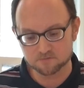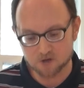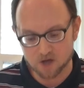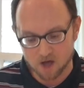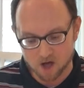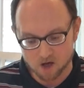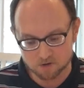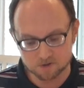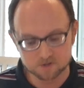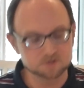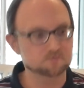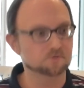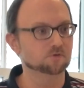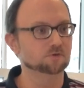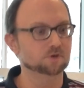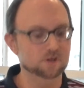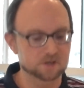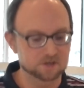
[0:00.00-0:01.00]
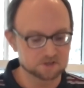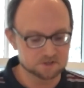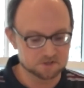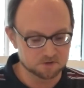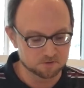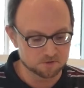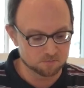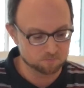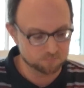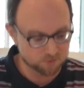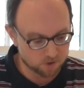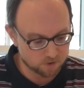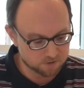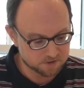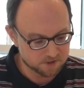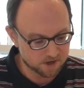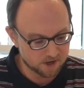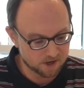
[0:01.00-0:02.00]
of college for leading student
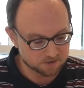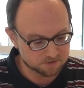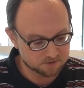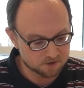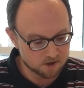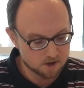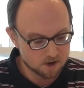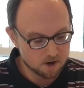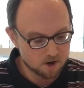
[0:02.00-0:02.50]
protest,